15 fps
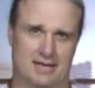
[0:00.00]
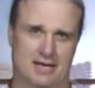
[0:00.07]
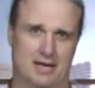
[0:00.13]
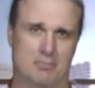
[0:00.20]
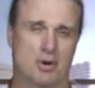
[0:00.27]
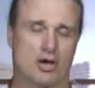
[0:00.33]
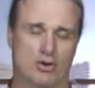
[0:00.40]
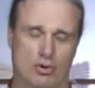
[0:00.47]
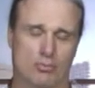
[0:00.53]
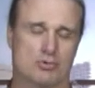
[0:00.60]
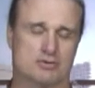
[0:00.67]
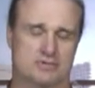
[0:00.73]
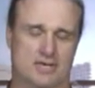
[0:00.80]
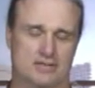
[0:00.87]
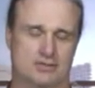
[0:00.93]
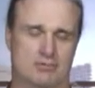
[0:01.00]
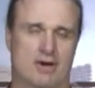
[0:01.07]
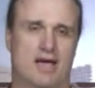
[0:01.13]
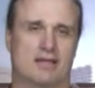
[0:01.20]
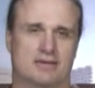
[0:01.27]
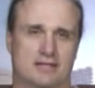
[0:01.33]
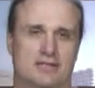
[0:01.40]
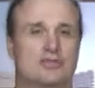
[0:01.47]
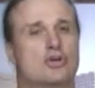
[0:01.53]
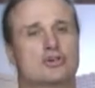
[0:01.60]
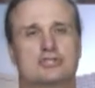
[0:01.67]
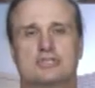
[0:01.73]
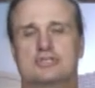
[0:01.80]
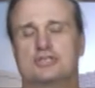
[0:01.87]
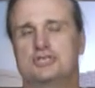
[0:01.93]
about homosexuality. They're
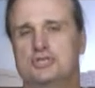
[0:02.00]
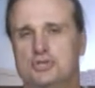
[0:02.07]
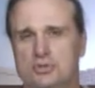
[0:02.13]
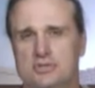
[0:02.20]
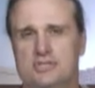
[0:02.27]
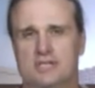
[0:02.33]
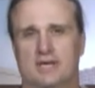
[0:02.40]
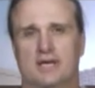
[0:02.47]
just using